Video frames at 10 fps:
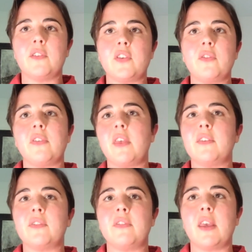So that
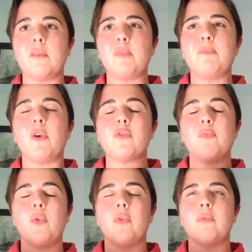there can be much
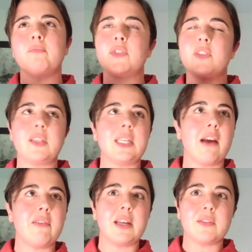more study
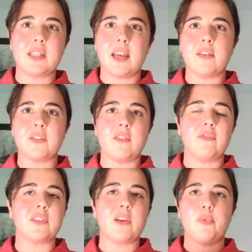carried out together. So,
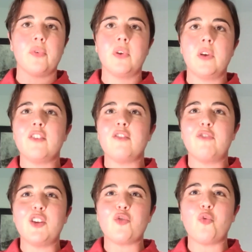for example, the
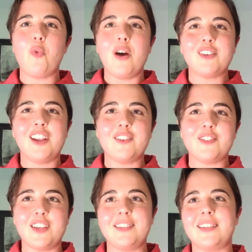Regional Wildlife
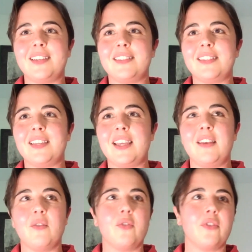Science
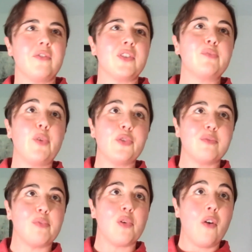Entity or the
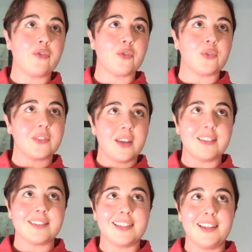Responsible Offshore
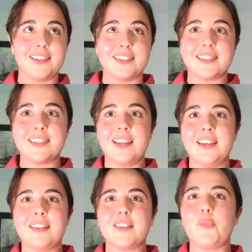Science Alliance.
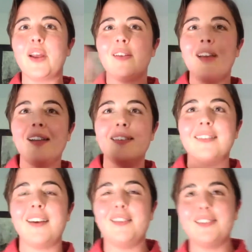So, but
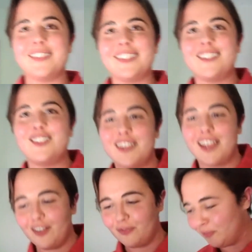I'll
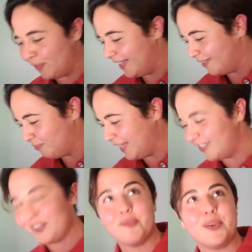Catherine, please
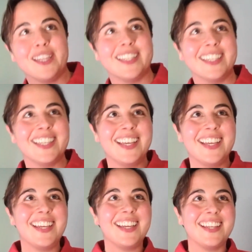jump in
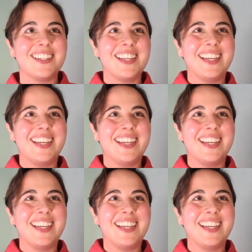and.